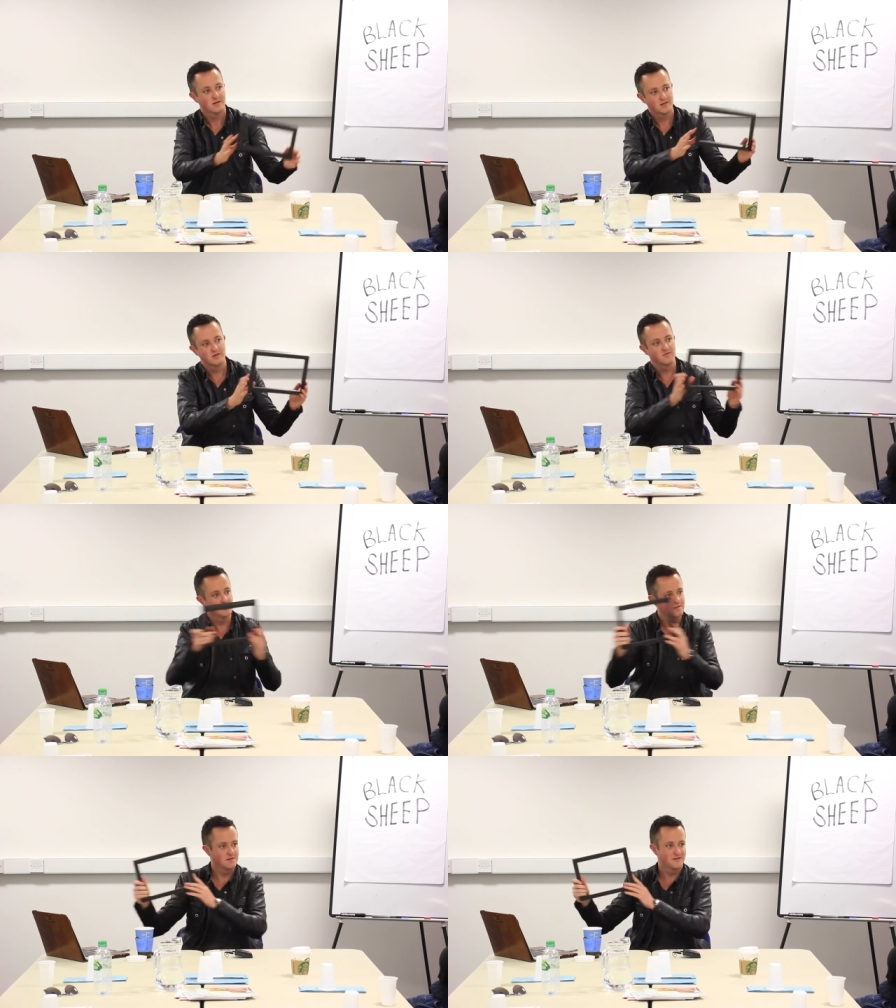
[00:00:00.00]
Because you've
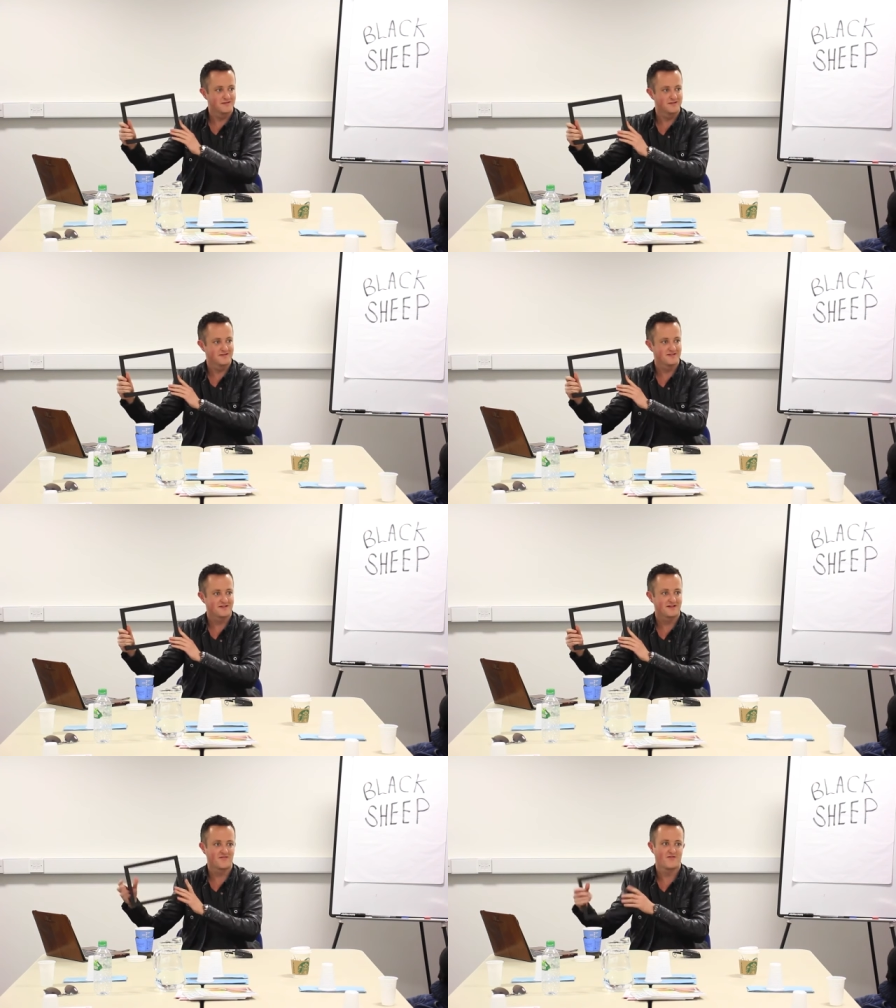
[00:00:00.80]
just
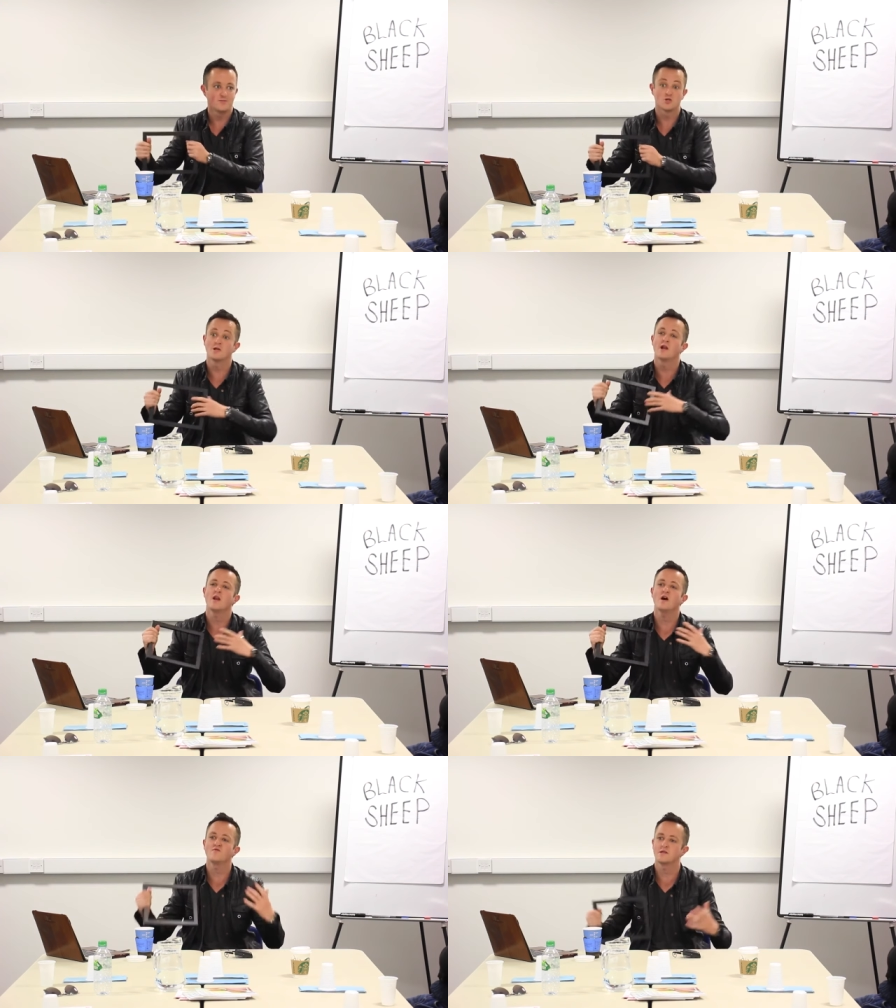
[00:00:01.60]
taken a frame. And she
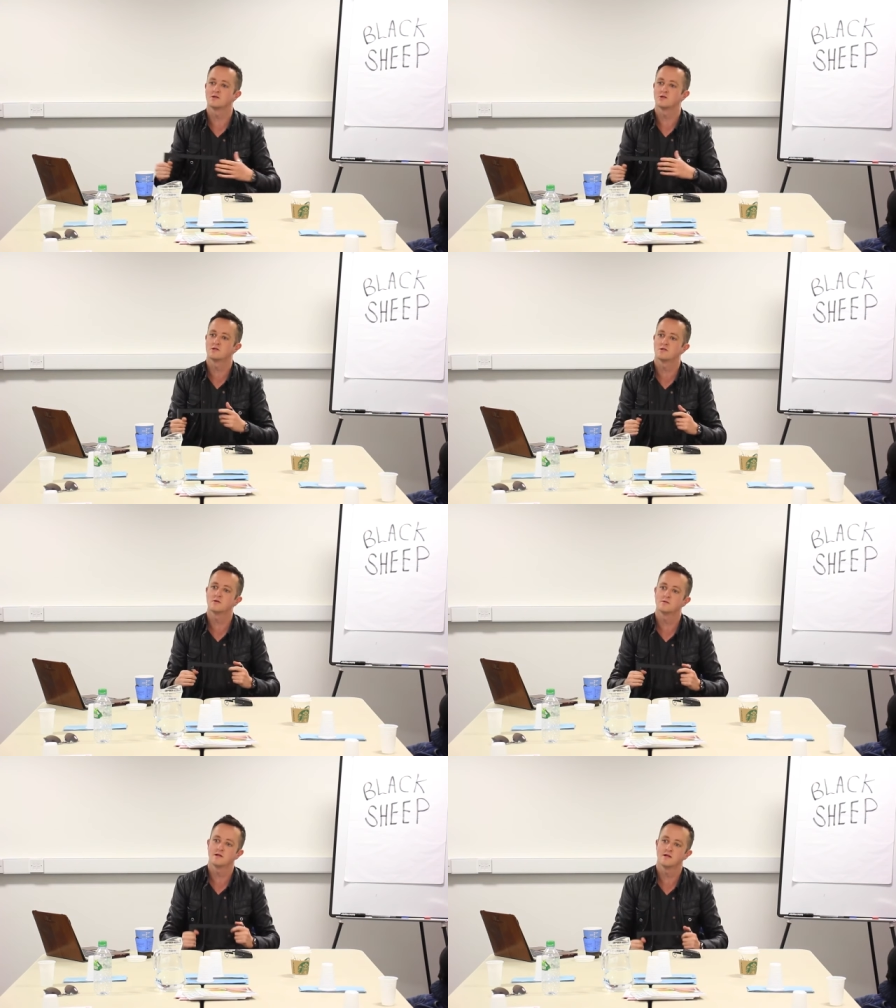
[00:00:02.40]
loves it. She
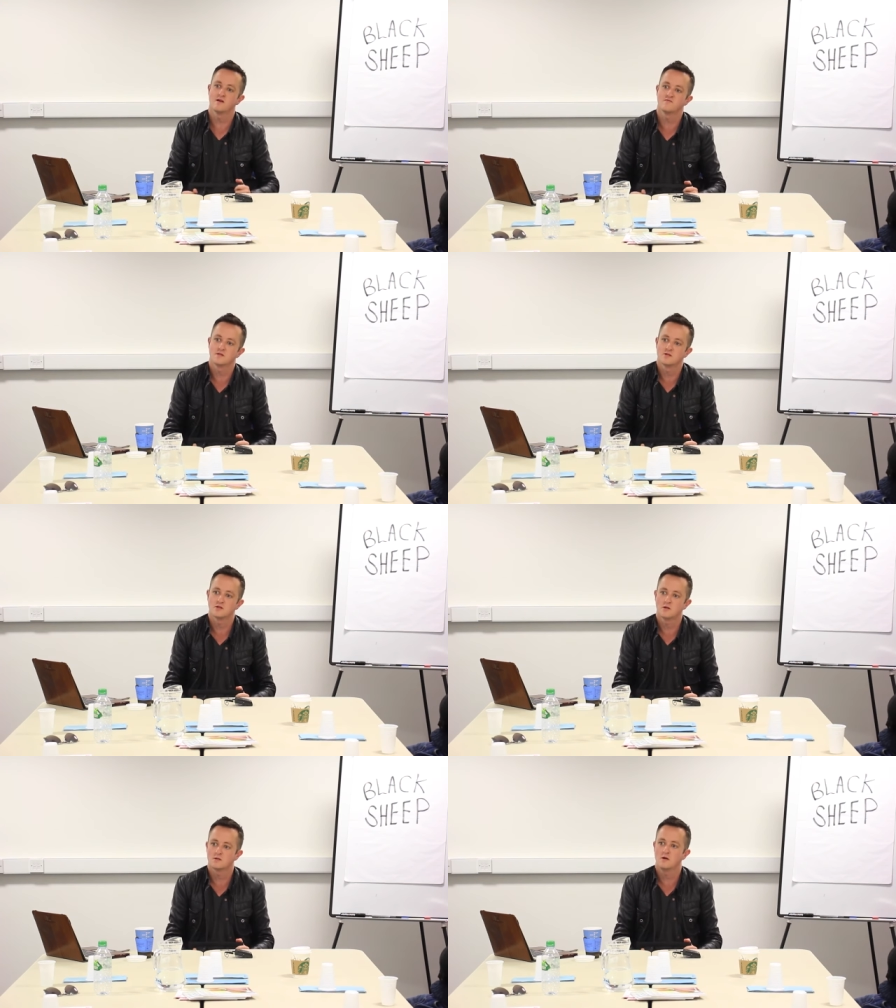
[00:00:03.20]
secretly loves it.
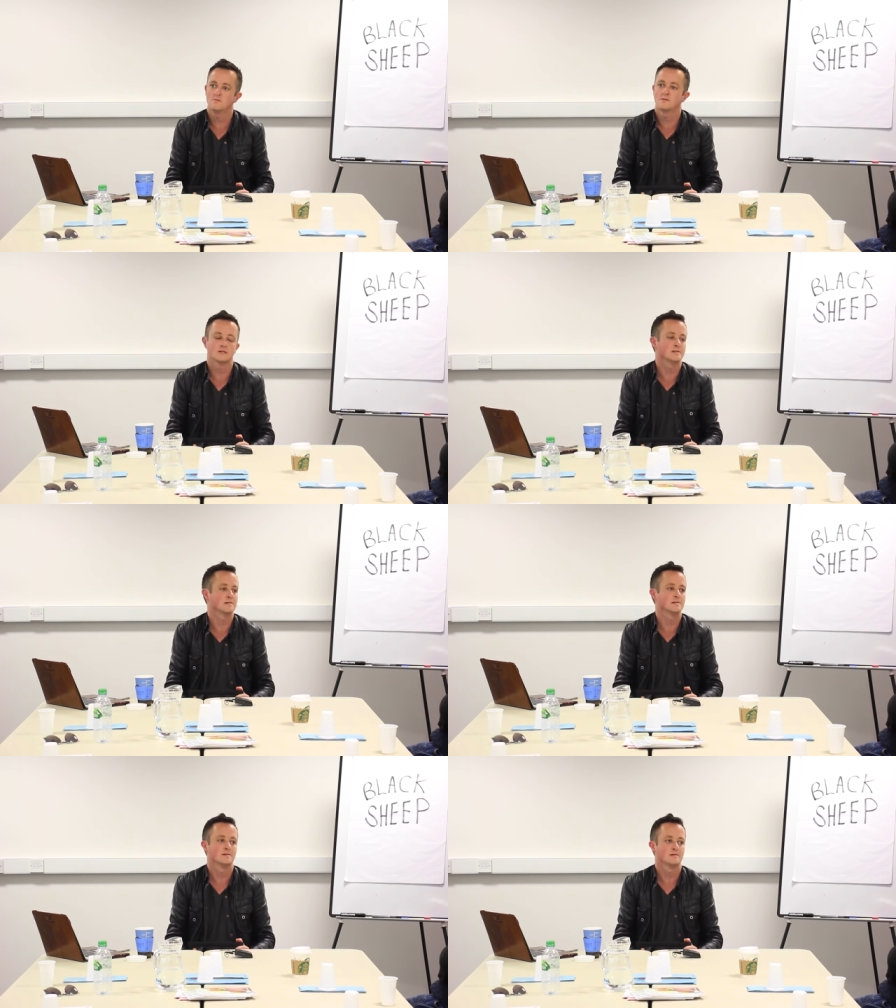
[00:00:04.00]
She goes, oh my
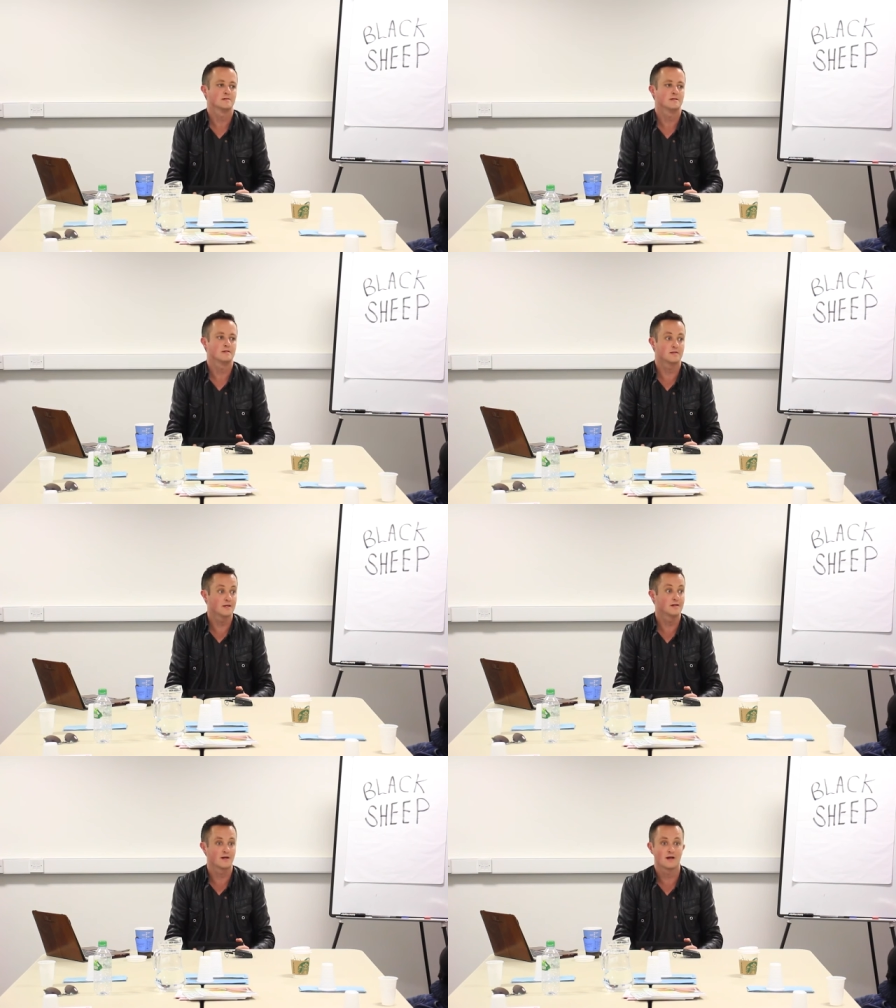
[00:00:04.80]
God, he
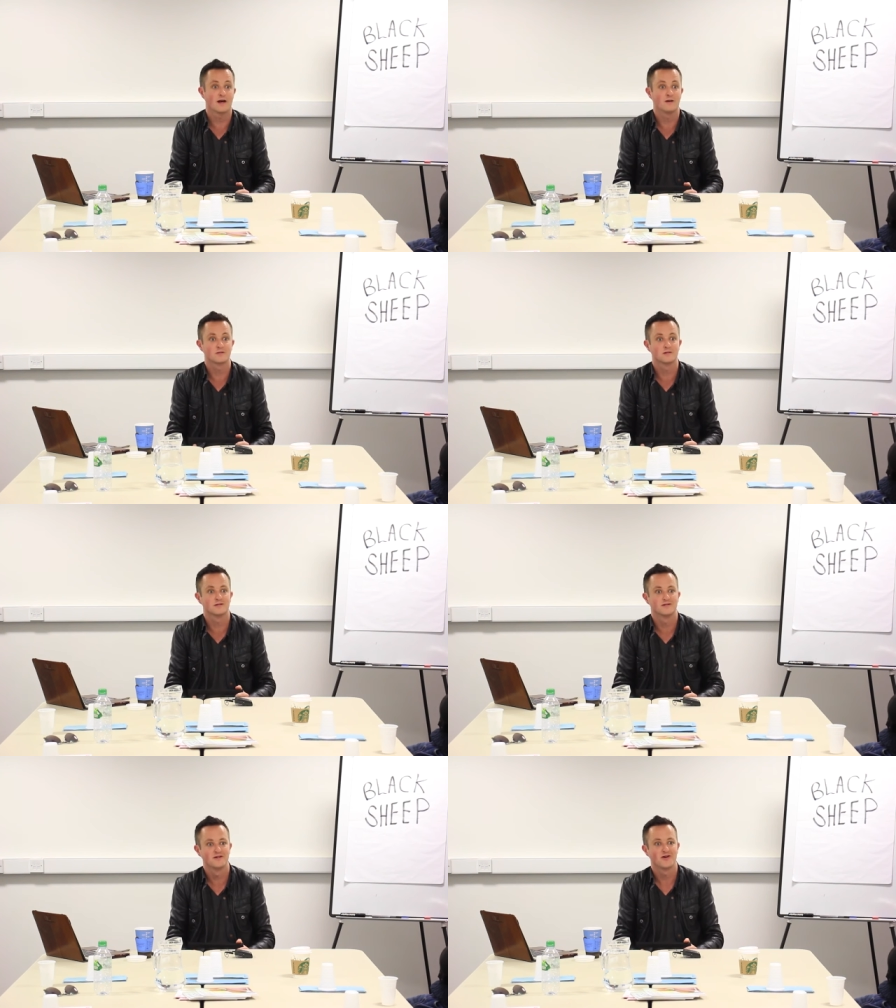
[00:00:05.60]
didn't
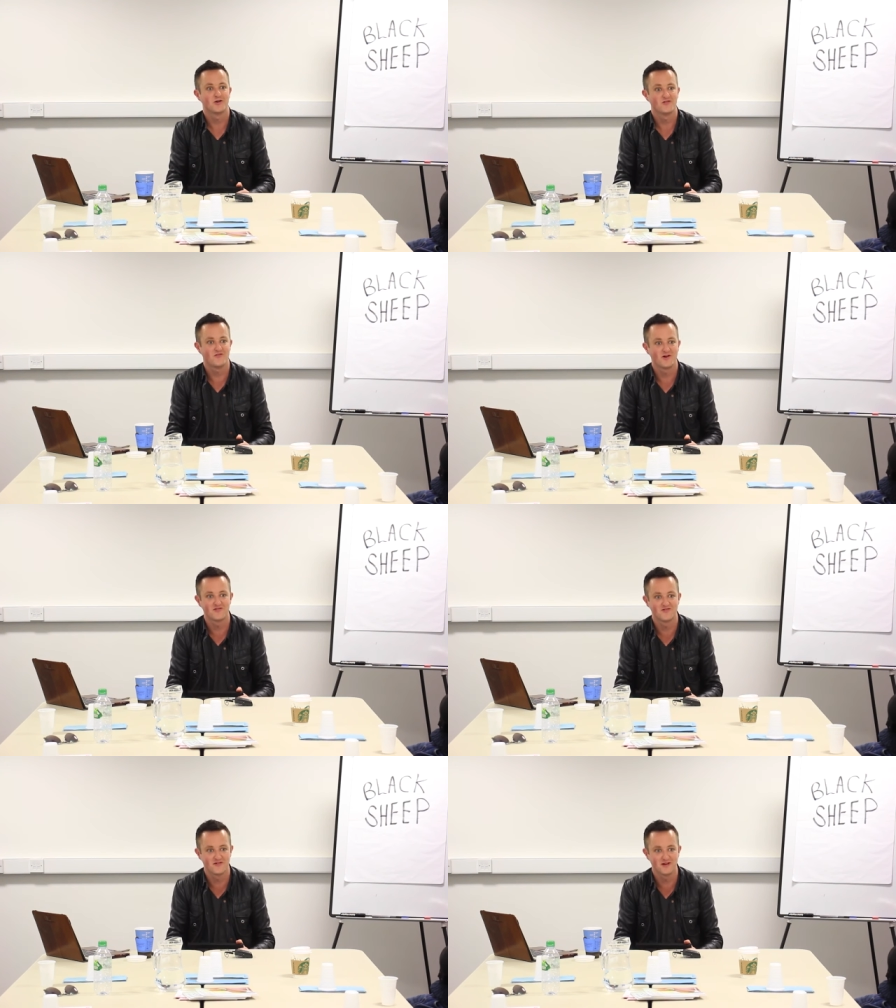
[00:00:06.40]
collapse on the
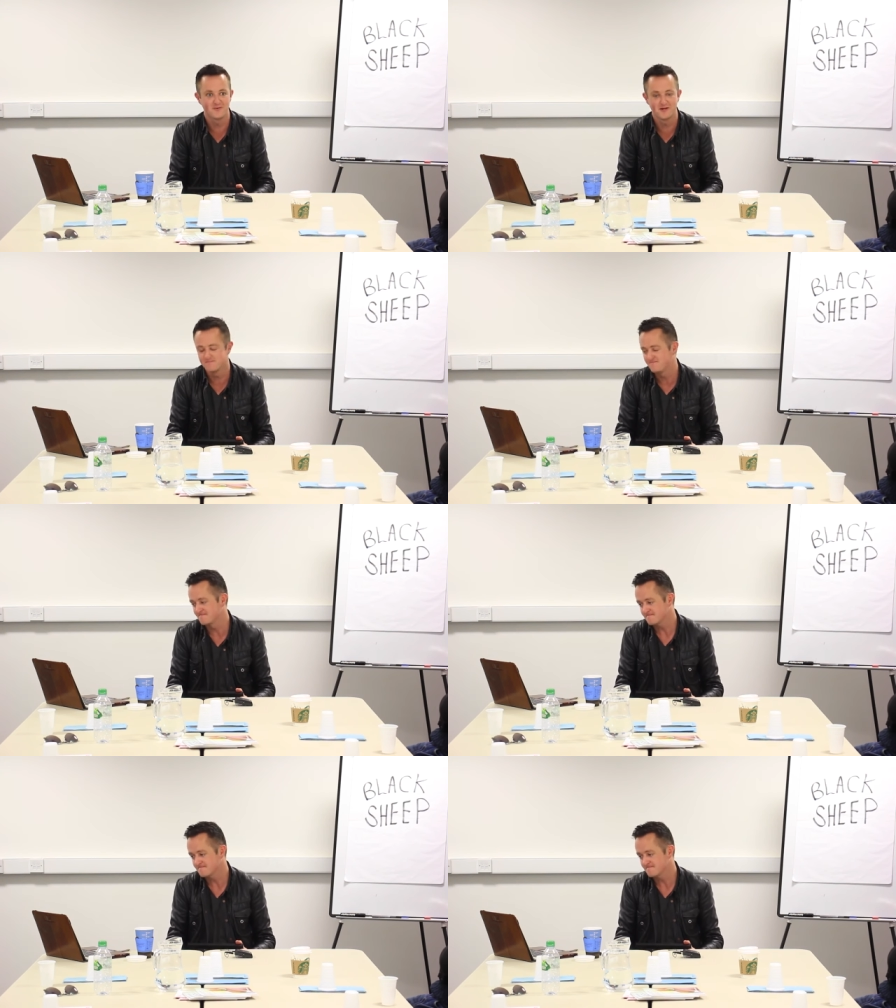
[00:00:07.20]
final frame, yeah?